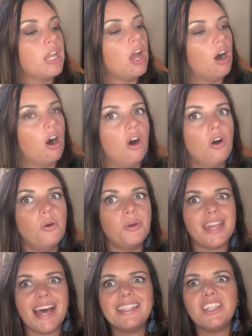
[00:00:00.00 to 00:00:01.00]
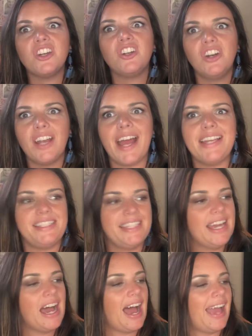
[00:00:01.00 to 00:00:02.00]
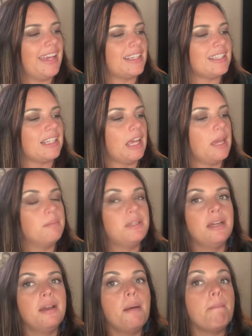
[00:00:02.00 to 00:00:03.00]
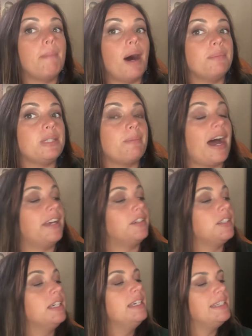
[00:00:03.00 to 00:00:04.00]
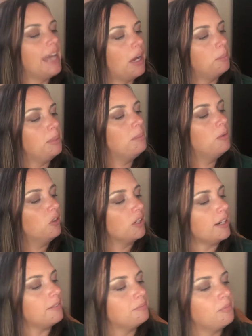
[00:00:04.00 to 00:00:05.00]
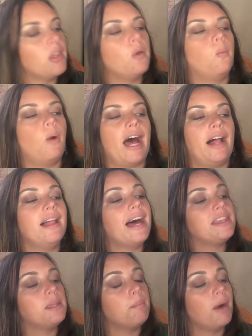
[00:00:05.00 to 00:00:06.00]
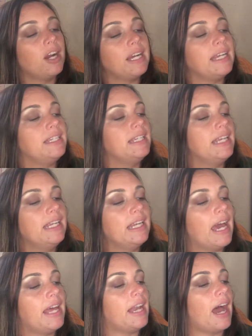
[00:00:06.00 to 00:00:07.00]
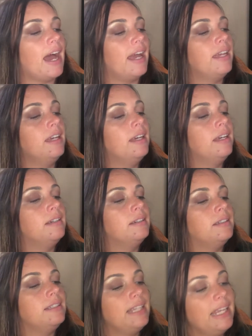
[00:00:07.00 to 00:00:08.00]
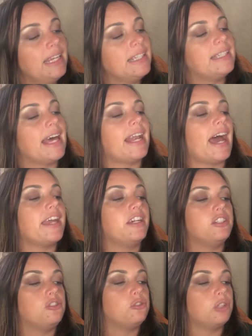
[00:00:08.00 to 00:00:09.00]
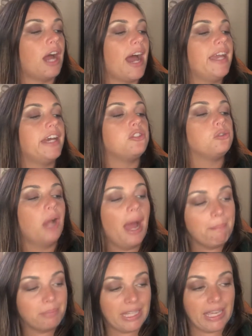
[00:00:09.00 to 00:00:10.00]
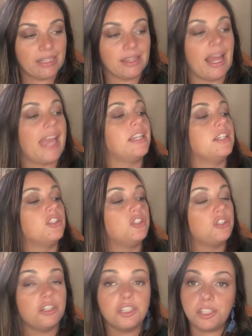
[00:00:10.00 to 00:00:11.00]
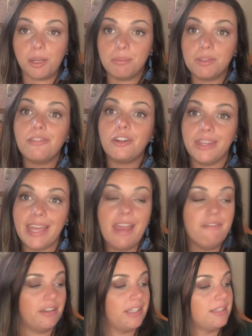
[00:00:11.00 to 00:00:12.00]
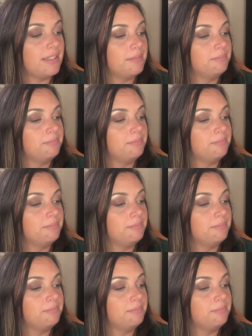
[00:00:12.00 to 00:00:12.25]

Oh, that's a good idea, I exclaimed. Mom smiled. Tell me more. Well, at the market, Nina said I could try a trap plant like nasturtiums for the aphids.